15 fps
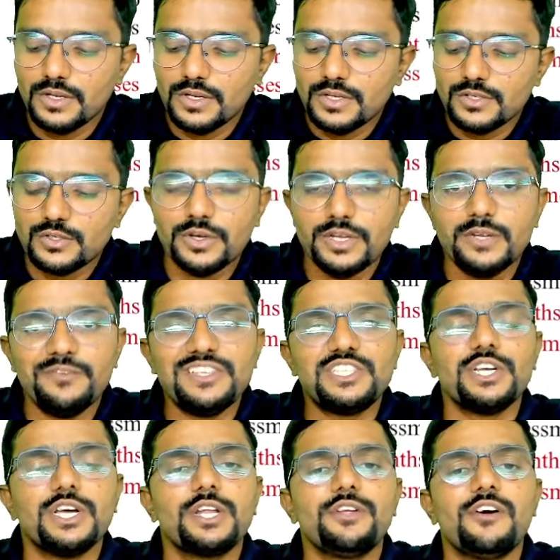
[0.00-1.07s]
So in which
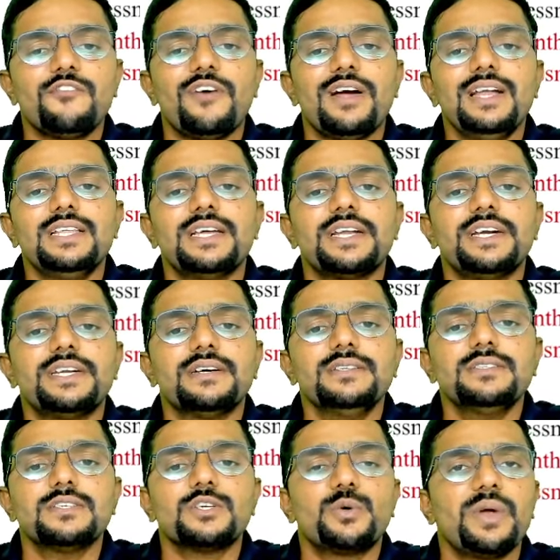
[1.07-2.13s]
year you have filed the
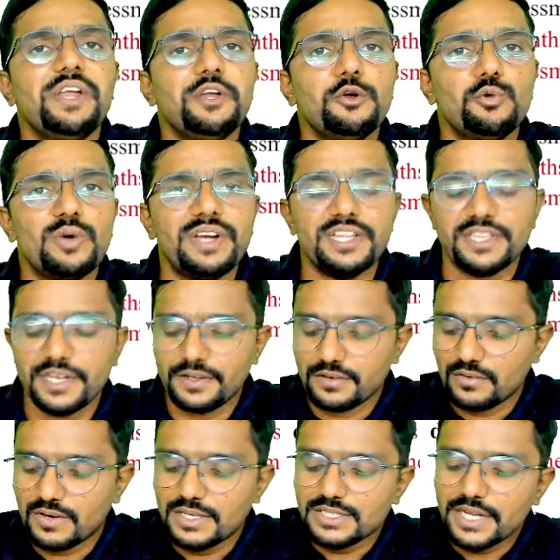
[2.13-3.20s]
returns? 22-23.
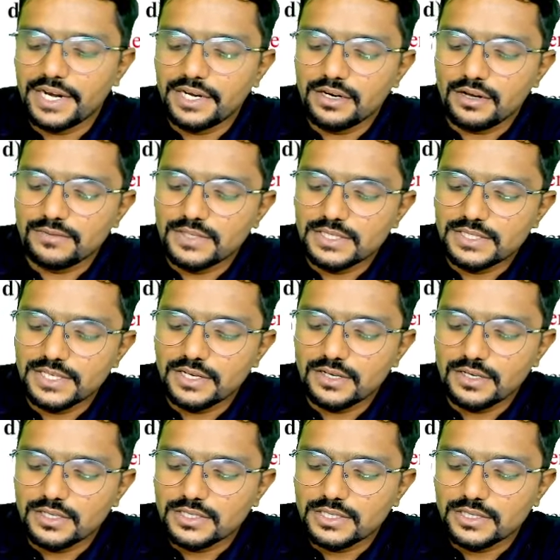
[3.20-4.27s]
What is the end of this
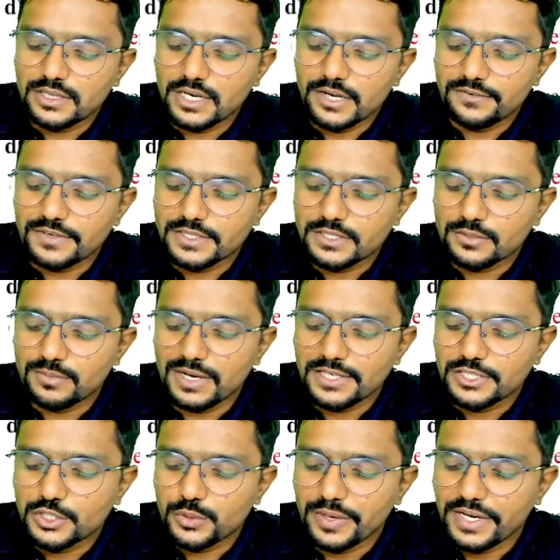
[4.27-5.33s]
year? 31st
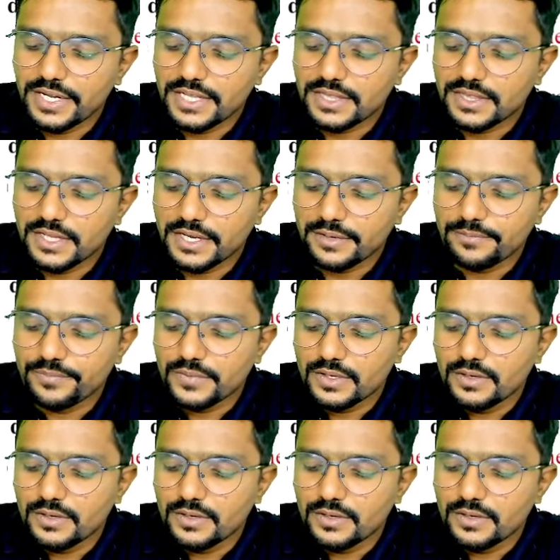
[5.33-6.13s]
March 23.